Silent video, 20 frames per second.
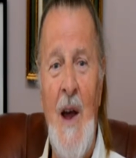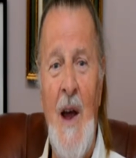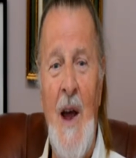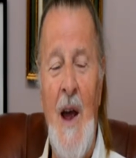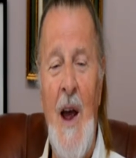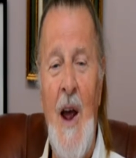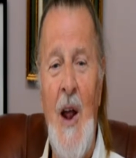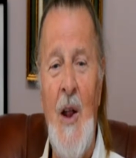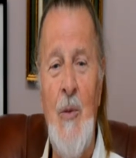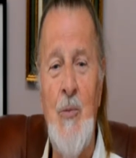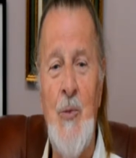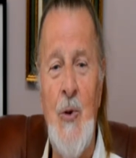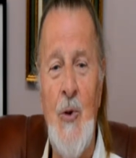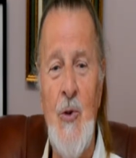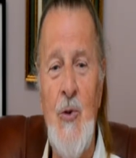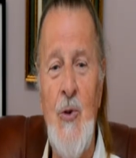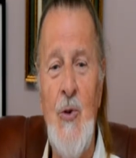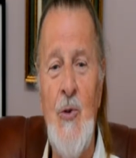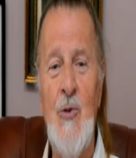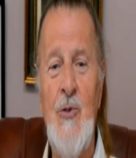and
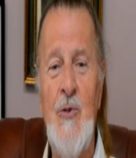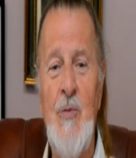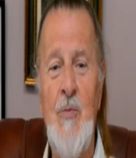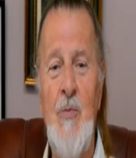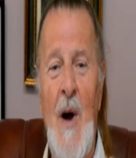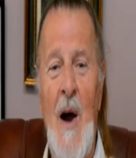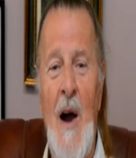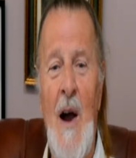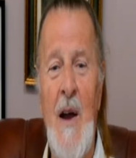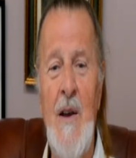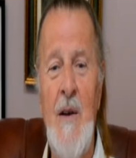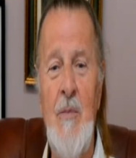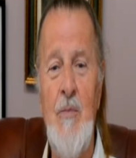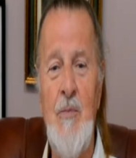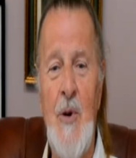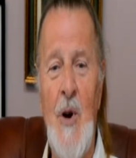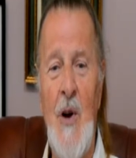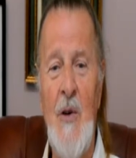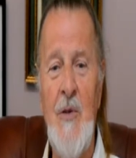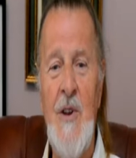produced by
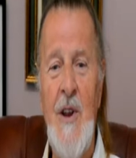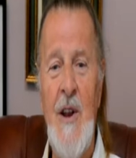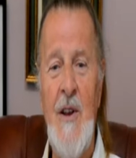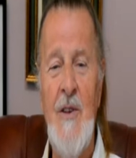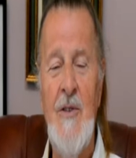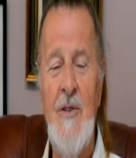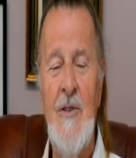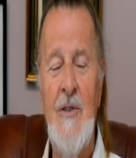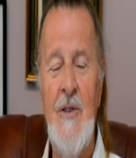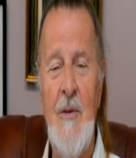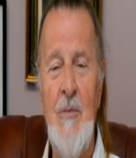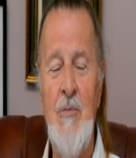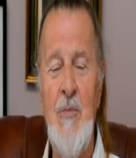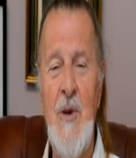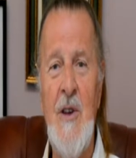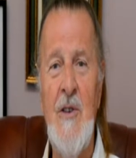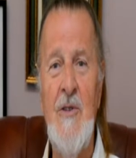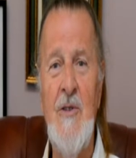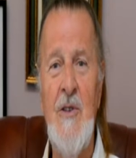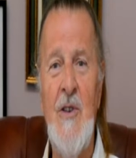Providence
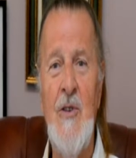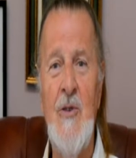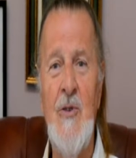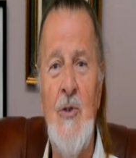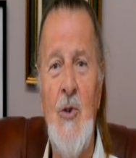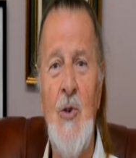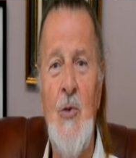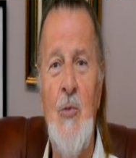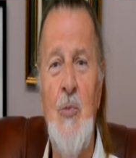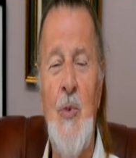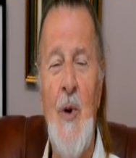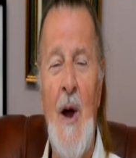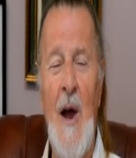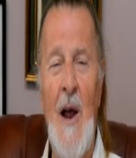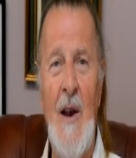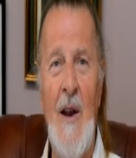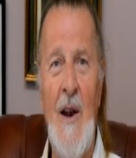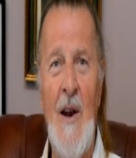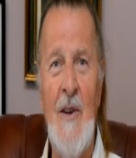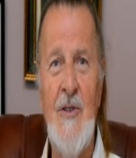Business Group
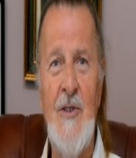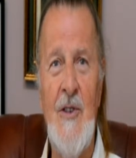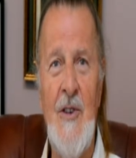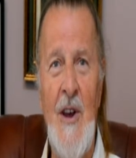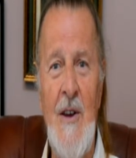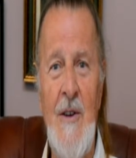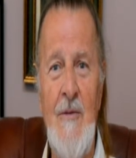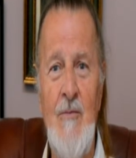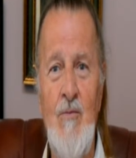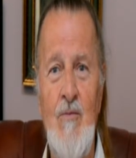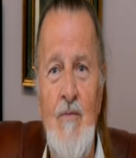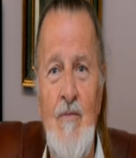LLC.